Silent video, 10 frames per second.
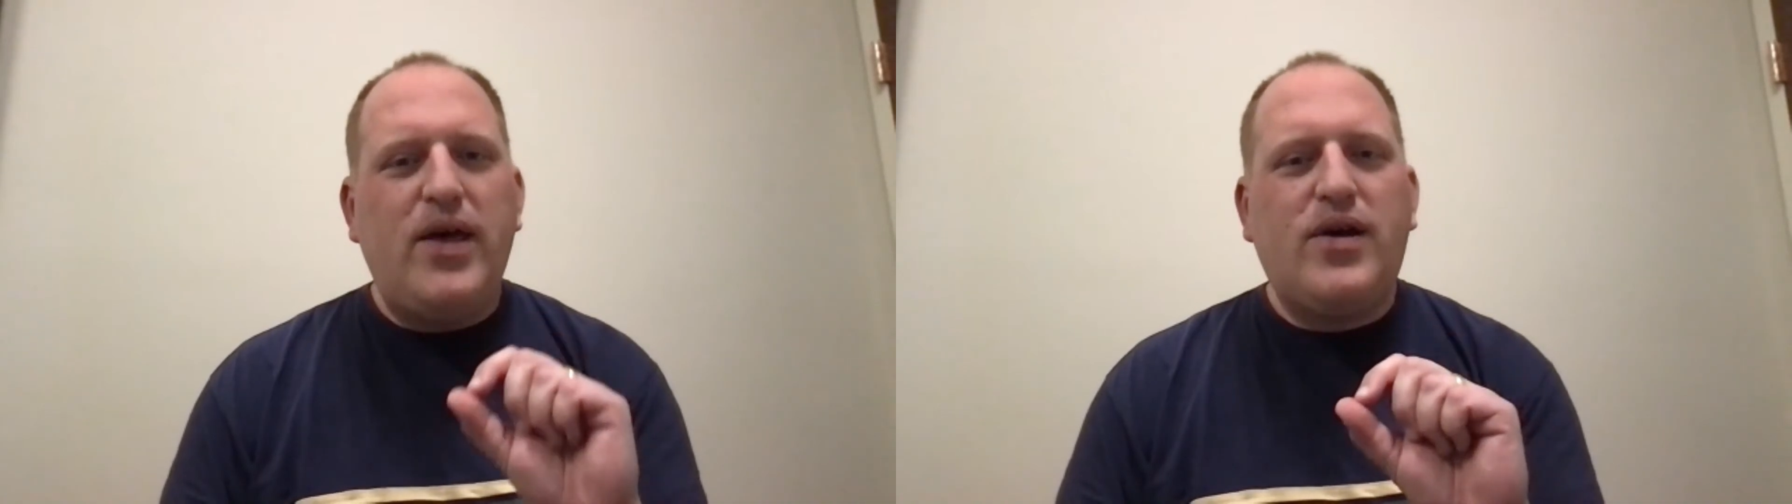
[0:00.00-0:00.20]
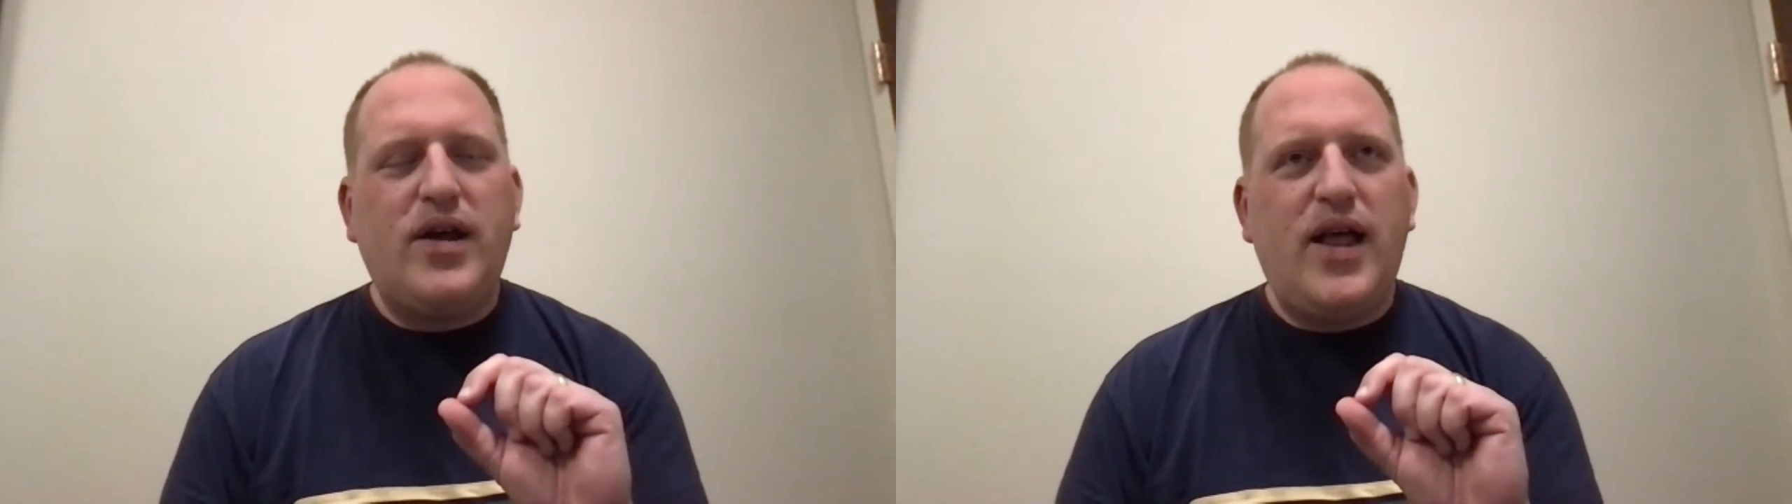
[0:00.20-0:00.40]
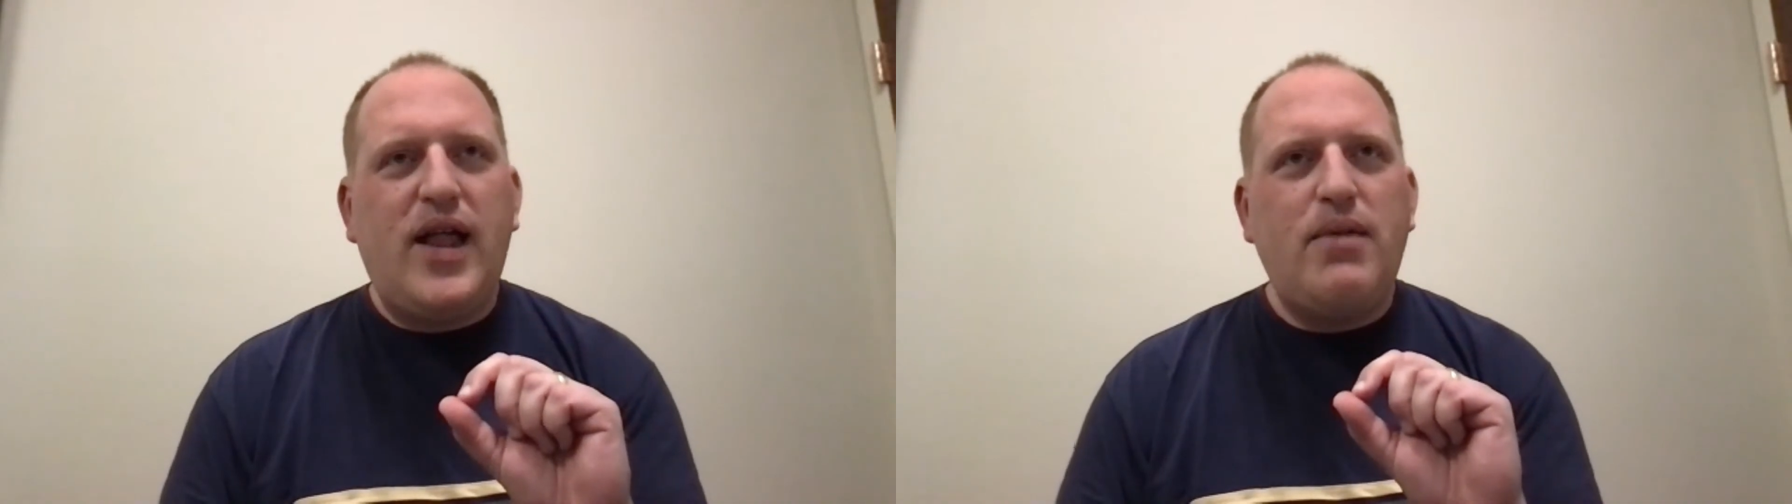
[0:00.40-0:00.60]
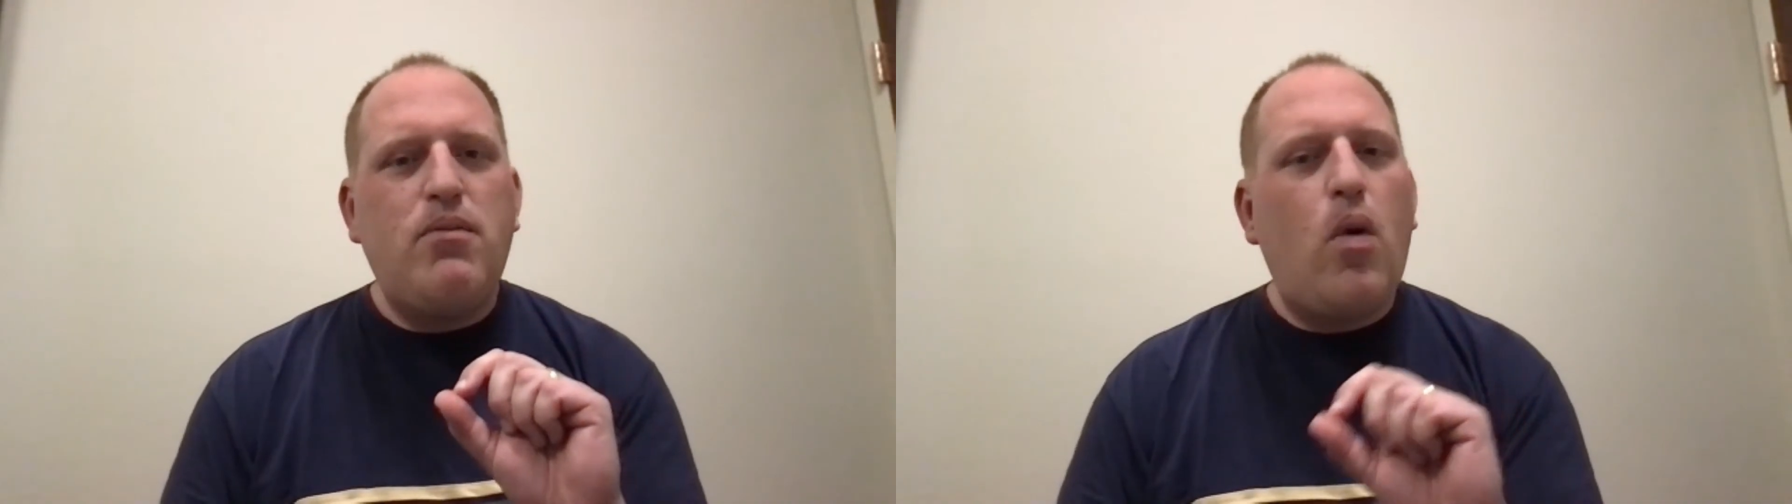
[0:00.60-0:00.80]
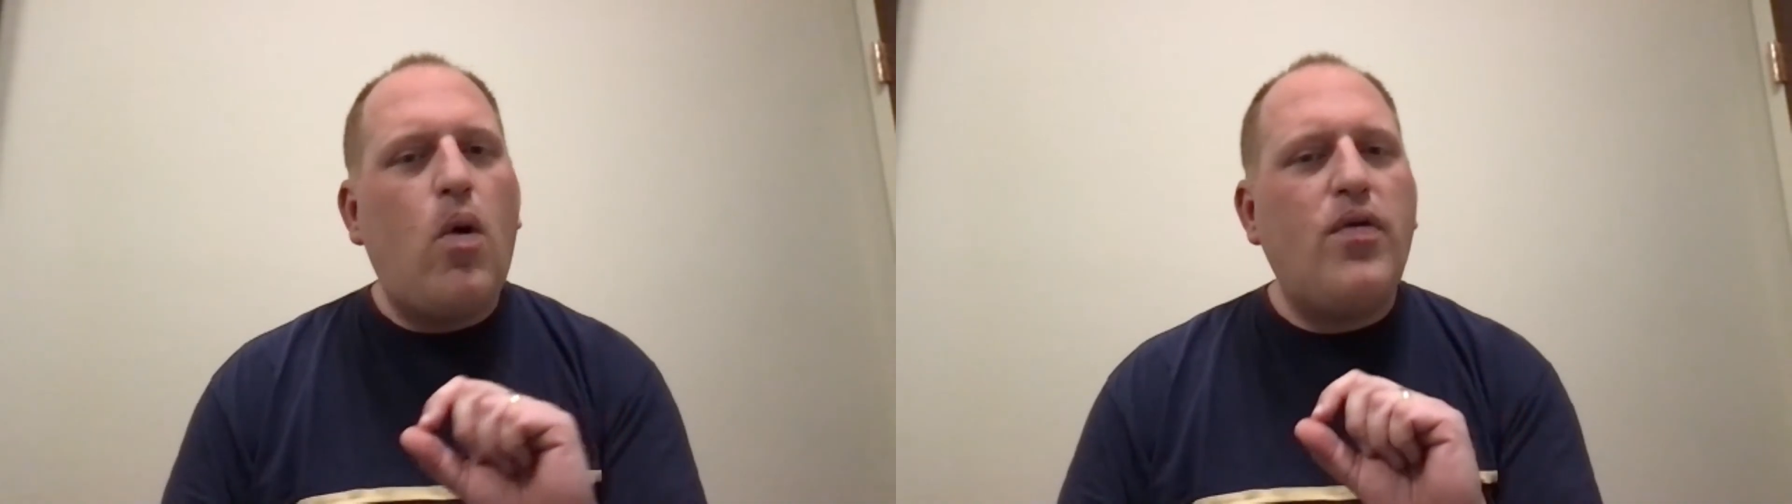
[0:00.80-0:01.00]
ukulele
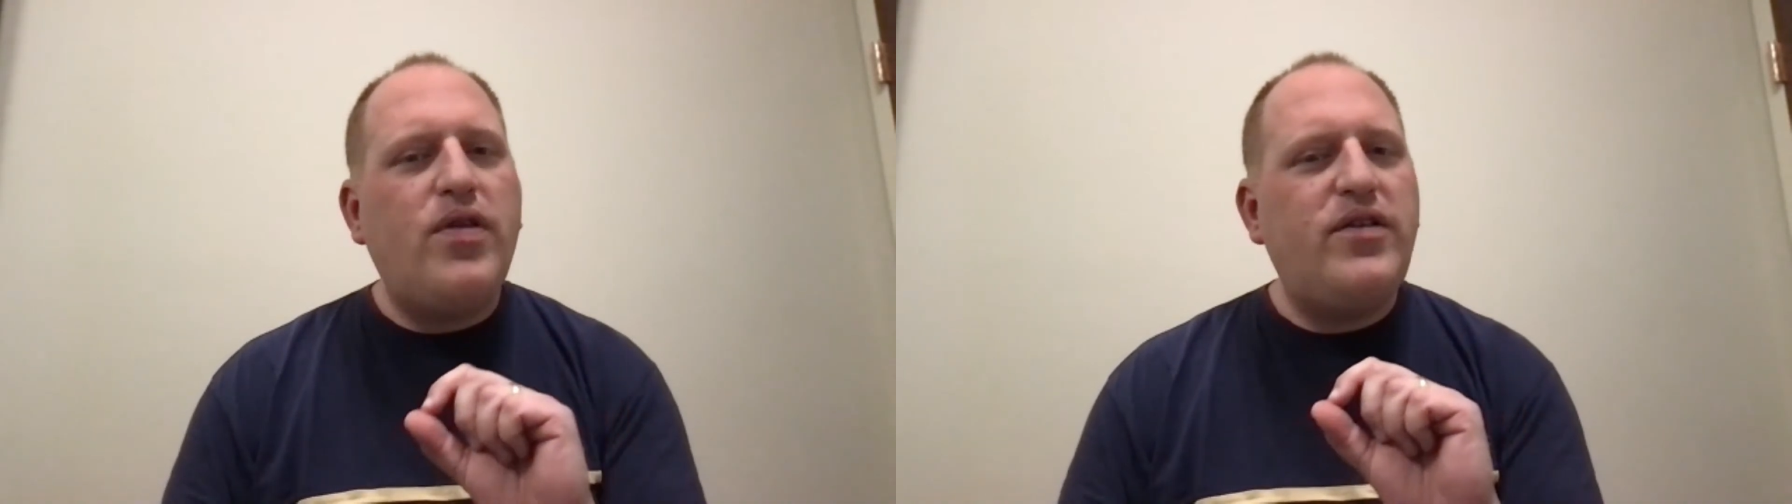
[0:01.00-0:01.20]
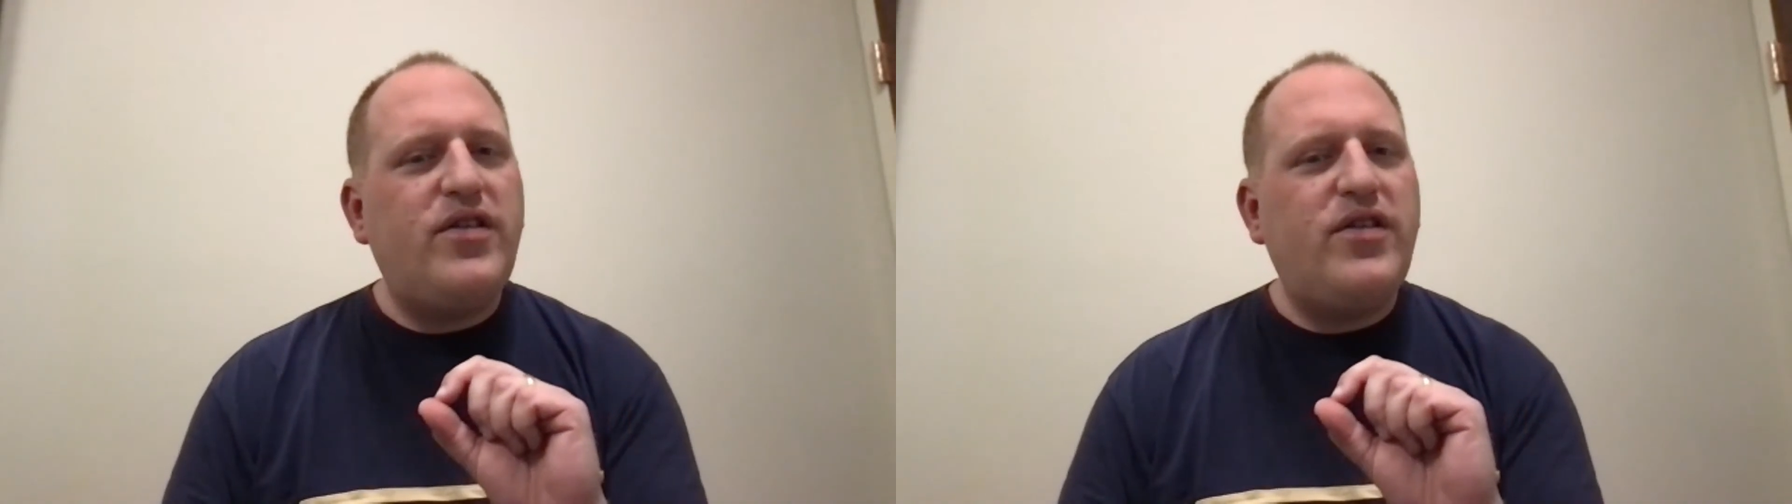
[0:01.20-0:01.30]
more than